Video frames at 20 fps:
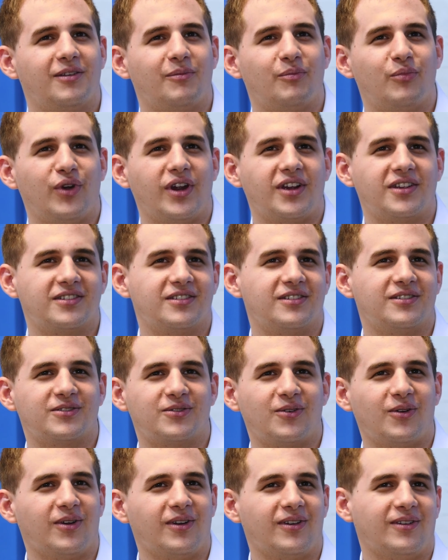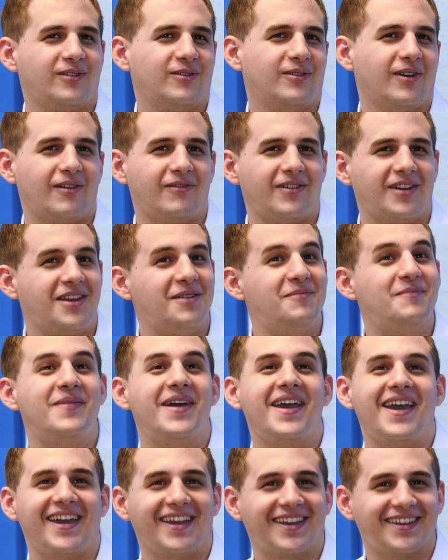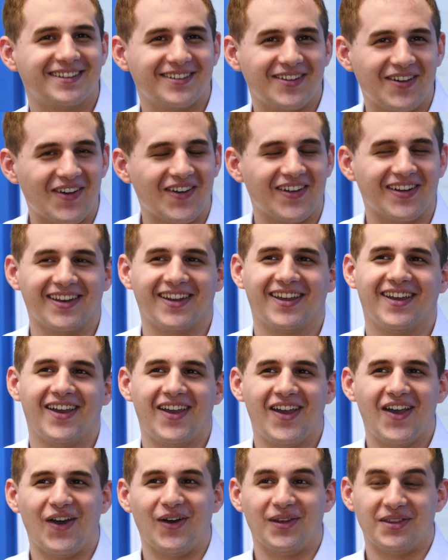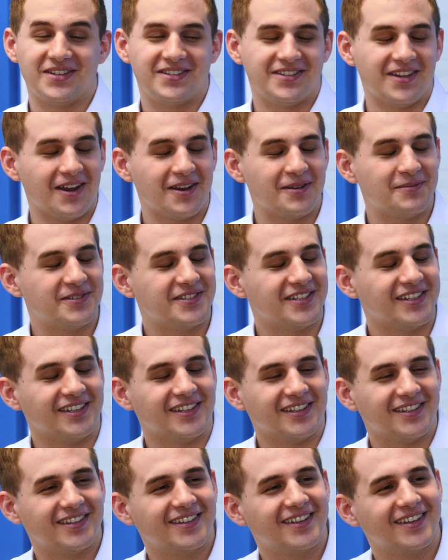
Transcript: the Brexit is going to have an impact on the startup scene?